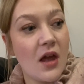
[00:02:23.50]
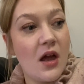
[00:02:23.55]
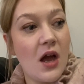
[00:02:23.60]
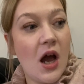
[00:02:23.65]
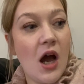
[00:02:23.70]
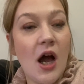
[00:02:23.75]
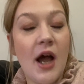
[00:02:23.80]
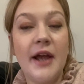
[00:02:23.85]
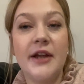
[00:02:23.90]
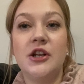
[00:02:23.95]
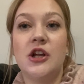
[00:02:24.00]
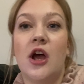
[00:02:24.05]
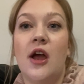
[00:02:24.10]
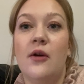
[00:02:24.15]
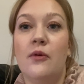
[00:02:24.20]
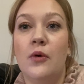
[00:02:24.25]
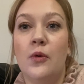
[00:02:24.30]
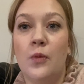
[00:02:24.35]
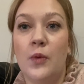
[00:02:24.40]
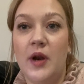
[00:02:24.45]
I
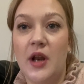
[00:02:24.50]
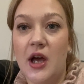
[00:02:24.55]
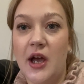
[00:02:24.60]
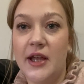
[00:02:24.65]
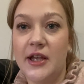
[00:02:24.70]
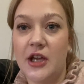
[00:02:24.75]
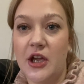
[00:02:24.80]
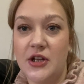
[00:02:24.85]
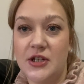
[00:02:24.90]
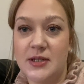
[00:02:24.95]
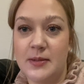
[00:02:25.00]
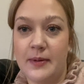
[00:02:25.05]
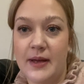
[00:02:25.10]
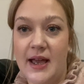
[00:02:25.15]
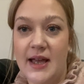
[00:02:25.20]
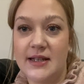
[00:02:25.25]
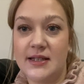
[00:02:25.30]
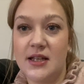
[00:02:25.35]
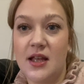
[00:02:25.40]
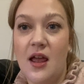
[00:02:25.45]
know when I go to
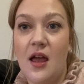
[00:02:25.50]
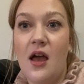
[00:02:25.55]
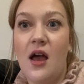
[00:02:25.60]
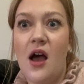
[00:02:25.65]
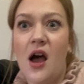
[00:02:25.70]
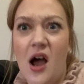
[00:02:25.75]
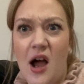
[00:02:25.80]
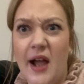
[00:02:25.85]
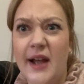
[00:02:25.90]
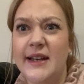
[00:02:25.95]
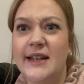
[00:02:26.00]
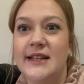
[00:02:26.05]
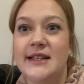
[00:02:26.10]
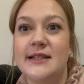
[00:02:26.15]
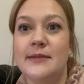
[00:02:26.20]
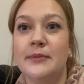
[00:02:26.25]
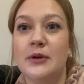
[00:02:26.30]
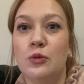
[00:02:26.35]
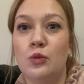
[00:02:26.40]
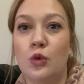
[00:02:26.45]
bed, I need
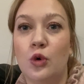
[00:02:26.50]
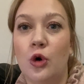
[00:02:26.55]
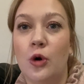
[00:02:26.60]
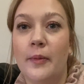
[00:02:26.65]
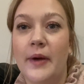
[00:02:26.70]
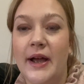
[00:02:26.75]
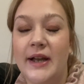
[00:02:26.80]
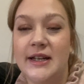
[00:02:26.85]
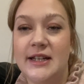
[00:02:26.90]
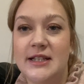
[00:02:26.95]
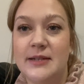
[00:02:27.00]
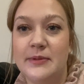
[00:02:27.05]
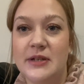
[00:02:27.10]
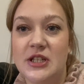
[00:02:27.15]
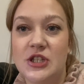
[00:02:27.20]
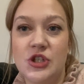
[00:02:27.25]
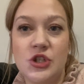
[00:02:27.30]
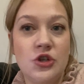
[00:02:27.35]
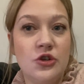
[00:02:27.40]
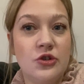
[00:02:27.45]
to be warm. I need to be
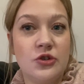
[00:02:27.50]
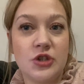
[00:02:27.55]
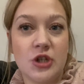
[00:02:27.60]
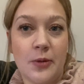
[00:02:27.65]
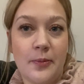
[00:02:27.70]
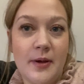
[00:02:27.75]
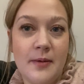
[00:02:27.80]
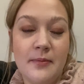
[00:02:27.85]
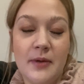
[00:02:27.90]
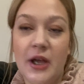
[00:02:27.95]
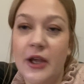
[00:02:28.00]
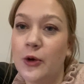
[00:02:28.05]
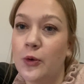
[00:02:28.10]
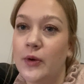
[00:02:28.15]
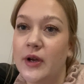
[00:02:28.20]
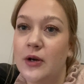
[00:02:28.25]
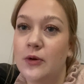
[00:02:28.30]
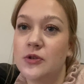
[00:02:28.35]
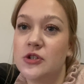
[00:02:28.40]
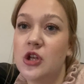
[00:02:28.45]
snuggled up in my
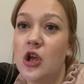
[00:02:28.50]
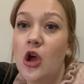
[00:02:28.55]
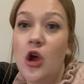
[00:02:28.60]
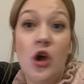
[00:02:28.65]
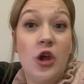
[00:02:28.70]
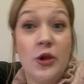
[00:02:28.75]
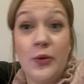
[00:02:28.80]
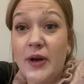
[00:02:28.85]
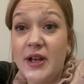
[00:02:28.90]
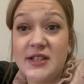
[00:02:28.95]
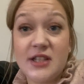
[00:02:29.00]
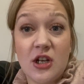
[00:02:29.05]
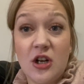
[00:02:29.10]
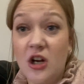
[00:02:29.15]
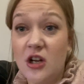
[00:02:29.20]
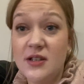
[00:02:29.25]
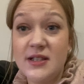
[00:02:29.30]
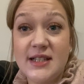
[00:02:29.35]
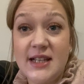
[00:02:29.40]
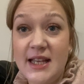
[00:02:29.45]
quilt, otherwise I
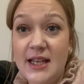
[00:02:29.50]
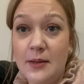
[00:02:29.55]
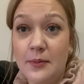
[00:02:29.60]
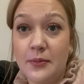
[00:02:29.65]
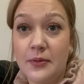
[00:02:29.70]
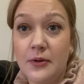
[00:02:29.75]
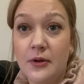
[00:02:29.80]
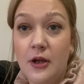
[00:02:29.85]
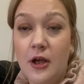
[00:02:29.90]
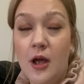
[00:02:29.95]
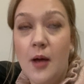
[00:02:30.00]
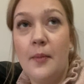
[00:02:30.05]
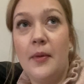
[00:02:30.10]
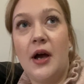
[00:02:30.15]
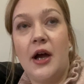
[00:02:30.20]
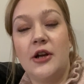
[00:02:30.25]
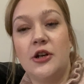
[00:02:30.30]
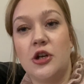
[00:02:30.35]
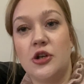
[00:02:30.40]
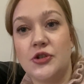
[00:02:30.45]
can't sleep. But
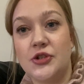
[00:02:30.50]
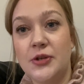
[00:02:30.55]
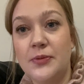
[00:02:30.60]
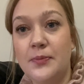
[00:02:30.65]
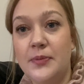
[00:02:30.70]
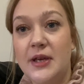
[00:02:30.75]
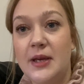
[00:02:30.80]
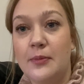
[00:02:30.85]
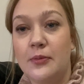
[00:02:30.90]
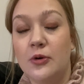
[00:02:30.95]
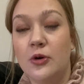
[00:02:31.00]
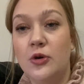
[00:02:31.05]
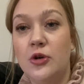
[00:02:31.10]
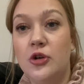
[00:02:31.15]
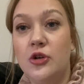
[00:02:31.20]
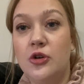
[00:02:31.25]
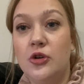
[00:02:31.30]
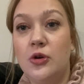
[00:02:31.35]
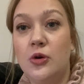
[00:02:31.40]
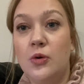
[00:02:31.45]
I know some people
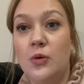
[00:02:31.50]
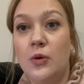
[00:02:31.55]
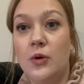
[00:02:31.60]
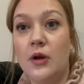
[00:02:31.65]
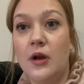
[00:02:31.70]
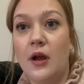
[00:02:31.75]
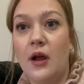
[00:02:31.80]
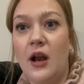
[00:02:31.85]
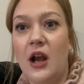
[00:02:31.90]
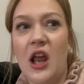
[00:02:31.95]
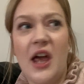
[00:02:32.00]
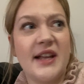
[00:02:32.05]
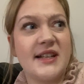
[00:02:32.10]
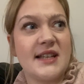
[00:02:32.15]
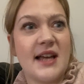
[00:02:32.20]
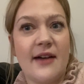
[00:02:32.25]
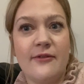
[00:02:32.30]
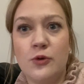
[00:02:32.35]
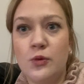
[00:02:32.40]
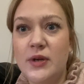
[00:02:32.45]
who like
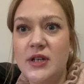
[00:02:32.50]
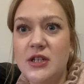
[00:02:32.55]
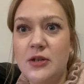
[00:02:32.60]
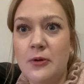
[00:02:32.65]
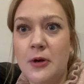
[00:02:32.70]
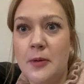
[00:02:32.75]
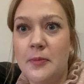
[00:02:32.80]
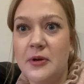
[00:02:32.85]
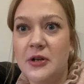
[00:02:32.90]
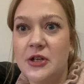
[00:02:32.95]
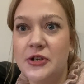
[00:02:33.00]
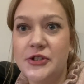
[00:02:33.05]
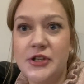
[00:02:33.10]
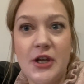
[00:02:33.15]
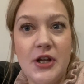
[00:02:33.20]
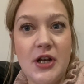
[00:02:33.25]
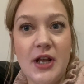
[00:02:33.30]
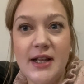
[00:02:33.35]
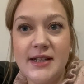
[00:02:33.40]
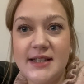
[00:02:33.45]
to have a window open and
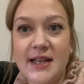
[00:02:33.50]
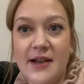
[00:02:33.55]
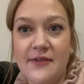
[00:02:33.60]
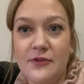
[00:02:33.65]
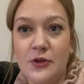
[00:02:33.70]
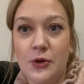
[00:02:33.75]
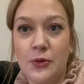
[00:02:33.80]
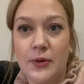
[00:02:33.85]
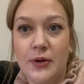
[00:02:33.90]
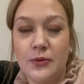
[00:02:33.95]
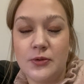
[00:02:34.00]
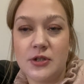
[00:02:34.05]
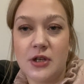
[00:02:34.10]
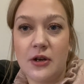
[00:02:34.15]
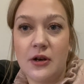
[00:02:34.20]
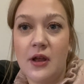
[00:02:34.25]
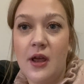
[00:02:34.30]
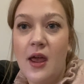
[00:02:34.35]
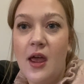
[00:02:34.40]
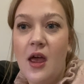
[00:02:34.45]
don't like to have the quilt
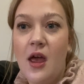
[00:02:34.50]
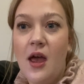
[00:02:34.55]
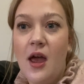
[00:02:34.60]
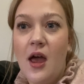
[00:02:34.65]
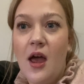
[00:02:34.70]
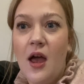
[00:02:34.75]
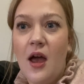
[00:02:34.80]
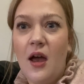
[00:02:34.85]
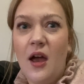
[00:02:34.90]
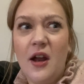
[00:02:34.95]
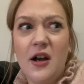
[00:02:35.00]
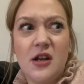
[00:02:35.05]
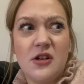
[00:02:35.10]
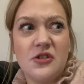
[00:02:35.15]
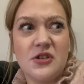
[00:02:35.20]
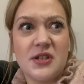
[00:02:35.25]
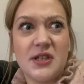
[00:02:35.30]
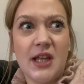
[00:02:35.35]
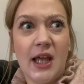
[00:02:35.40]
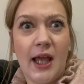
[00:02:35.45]
on. And I
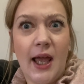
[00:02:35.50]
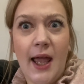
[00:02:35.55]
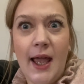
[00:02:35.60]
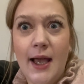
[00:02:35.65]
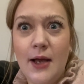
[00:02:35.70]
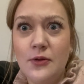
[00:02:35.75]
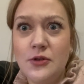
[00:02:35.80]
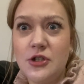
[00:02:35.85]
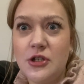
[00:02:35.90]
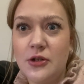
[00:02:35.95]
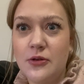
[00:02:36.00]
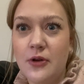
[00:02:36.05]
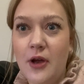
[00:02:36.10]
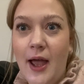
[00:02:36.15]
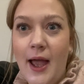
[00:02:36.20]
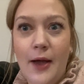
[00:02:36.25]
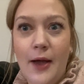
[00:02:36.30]
just think, how do you